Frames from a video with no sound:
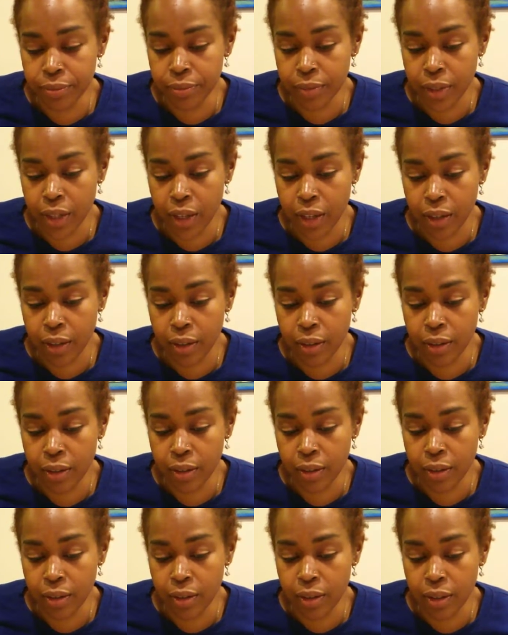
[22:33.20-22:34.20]
Okay?
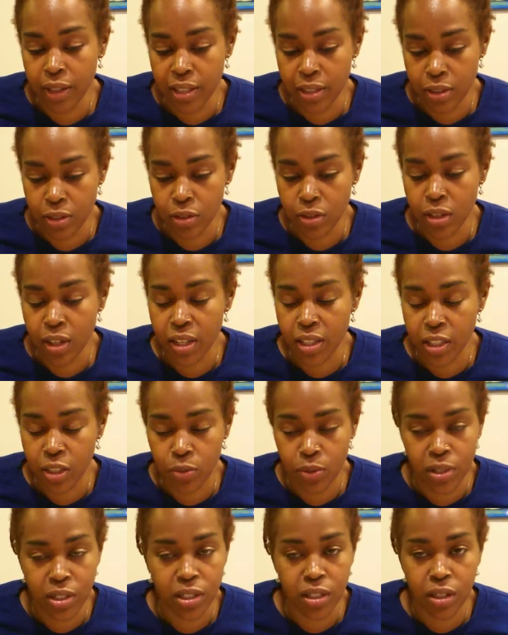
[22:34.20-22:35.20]
Listen to your
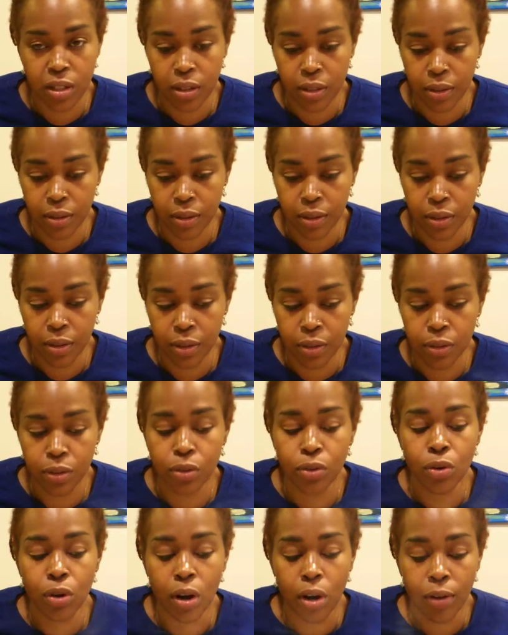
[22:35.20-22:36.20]
intuition.
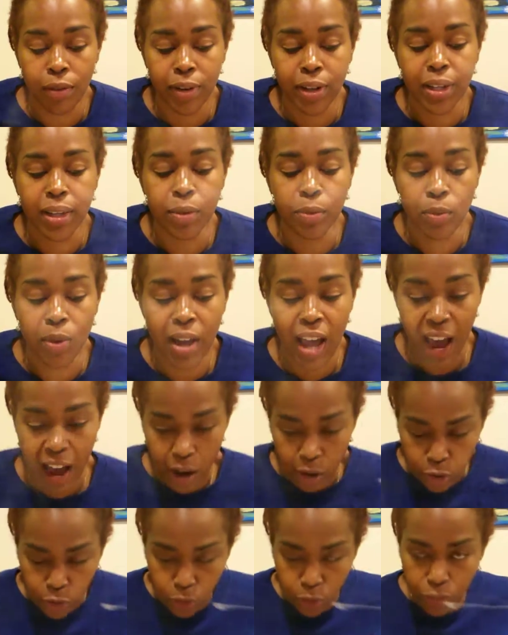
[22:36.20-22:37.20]
You already,
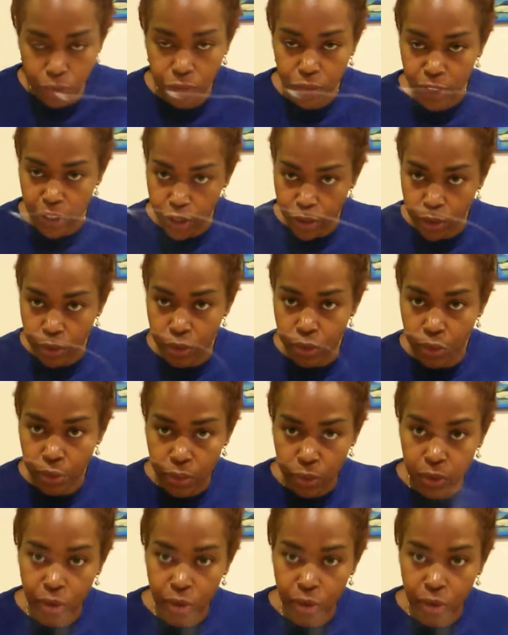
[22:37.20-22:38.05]
how you feel